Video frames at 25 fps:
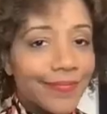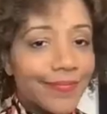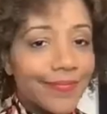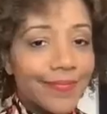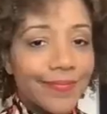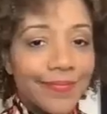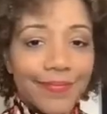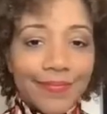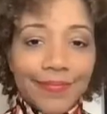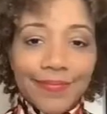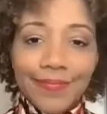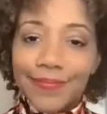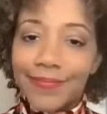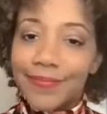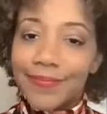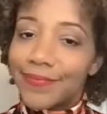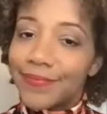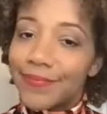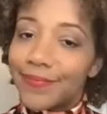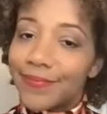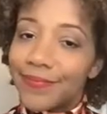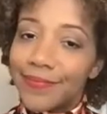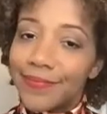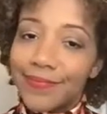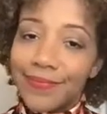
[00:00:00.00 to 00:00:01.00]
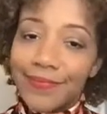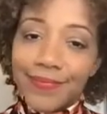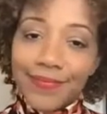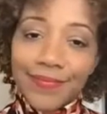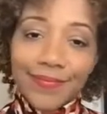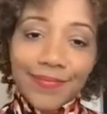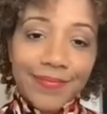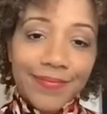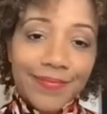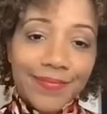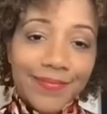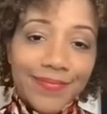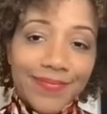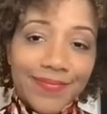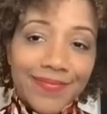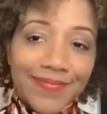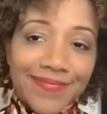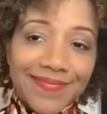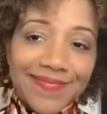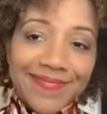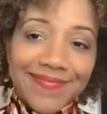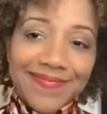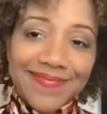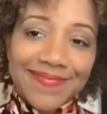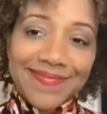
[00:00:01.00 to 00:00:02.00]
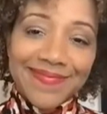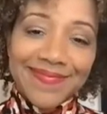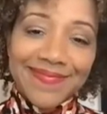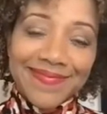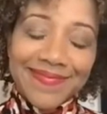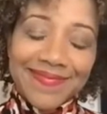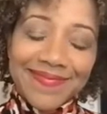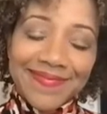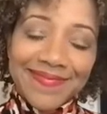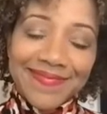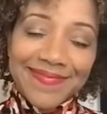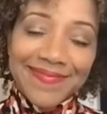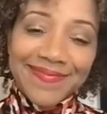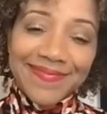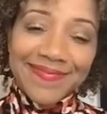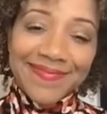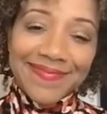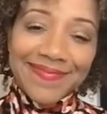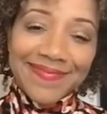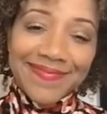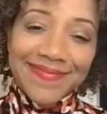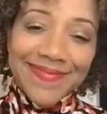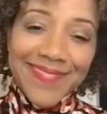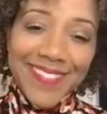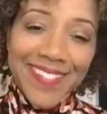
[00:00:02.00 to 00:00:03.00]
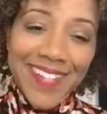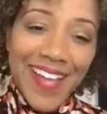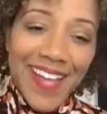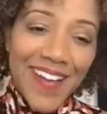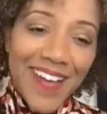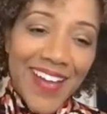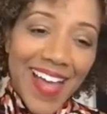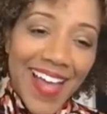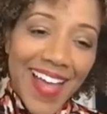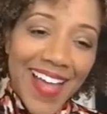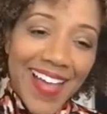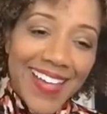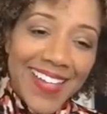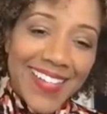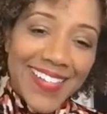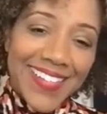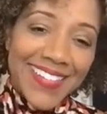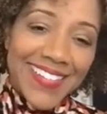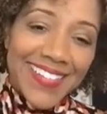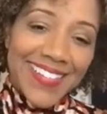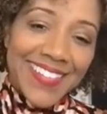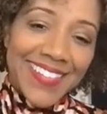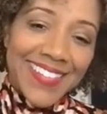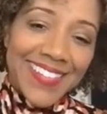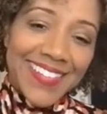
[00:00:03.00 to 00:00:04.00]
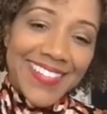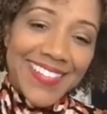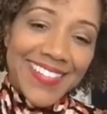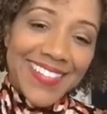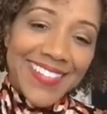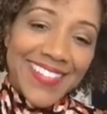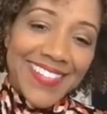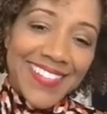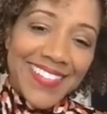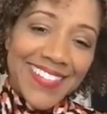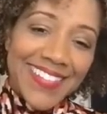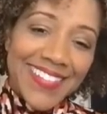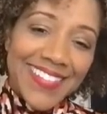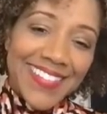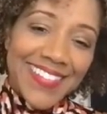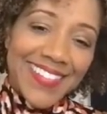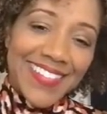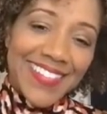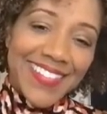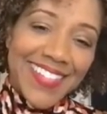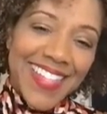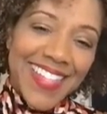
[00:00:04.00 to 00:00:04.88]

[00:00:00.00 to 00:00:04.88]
No words are spoken by the person on screen.